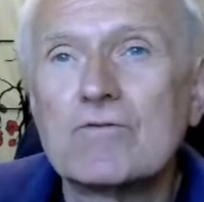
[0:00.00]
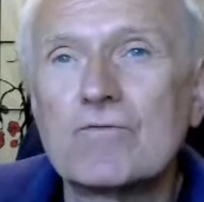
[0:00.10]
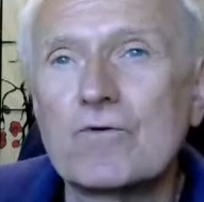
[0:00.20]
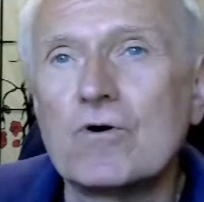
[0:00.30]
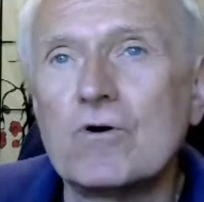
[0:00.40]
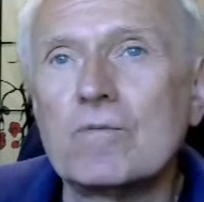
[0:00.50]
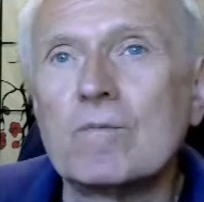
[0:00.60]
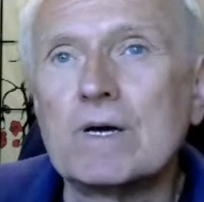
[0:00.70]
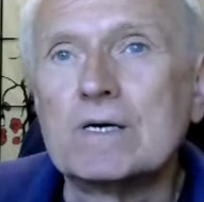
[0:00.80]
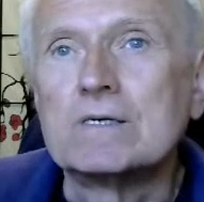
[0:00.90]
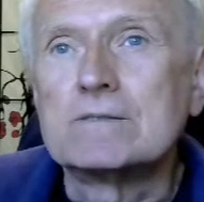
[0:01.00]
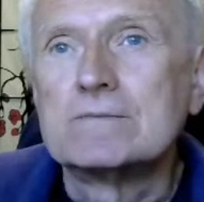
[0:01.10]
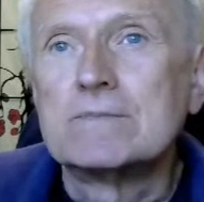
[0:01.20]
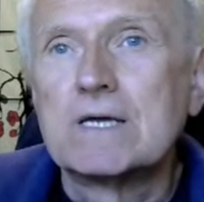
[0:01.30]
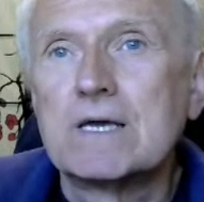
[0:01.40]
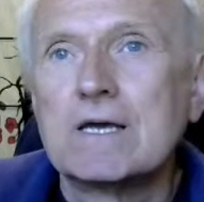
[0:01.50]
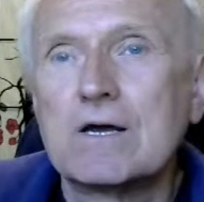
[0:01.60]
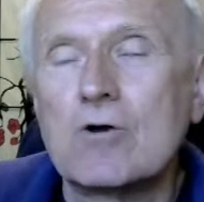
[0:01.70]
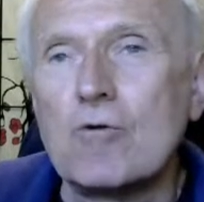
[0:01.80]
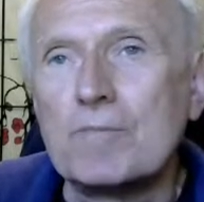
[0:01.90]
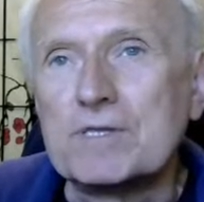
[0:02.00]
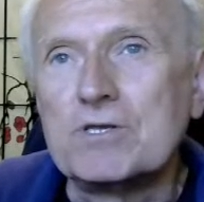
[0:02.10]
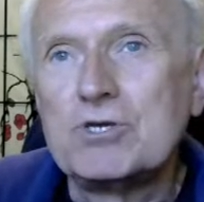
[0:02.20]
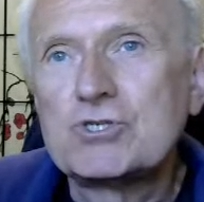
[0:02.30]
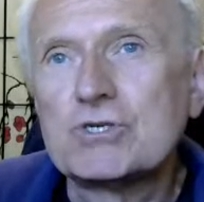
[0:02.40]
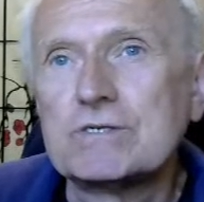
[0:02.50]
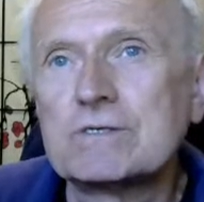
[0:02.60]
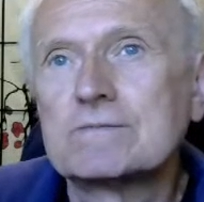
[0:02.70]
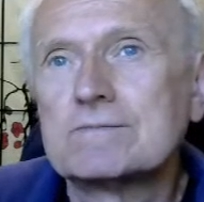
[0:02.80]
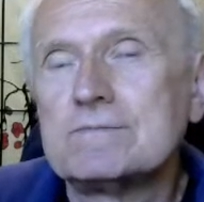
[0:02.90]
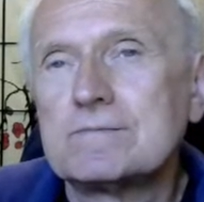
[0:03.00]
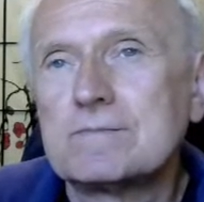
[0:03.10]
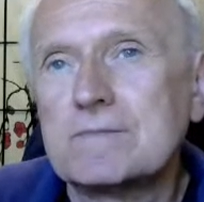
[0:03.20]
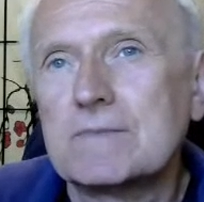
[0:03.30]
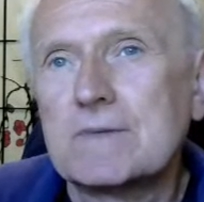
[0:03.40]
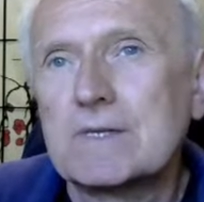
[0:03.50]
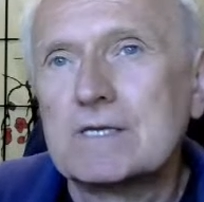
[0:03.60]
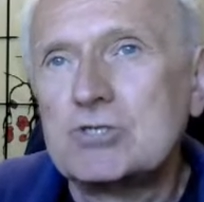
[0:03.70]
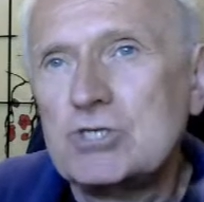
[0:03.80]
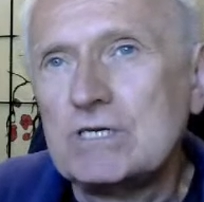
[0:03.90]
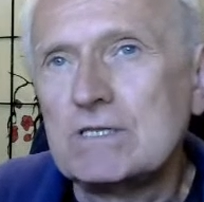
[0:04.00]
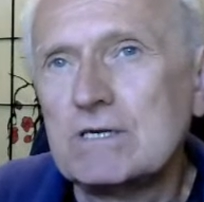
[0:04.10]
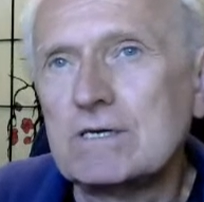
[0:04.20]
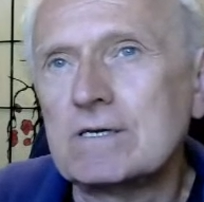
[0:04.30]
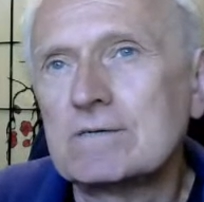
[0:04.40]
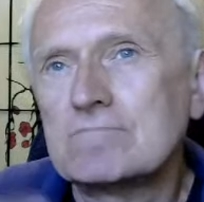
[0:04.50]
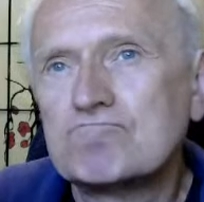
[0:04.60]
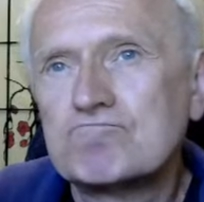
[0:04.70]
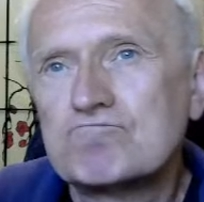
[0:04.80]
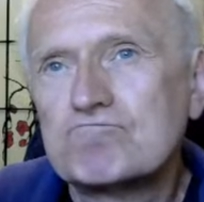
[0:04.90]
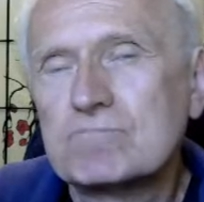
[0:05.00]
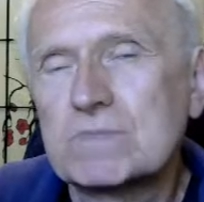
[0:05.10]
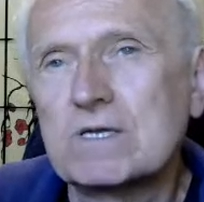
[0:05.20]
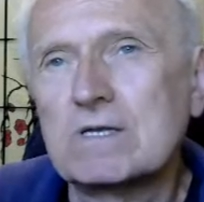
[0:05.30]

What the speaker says: from competition, cheating. You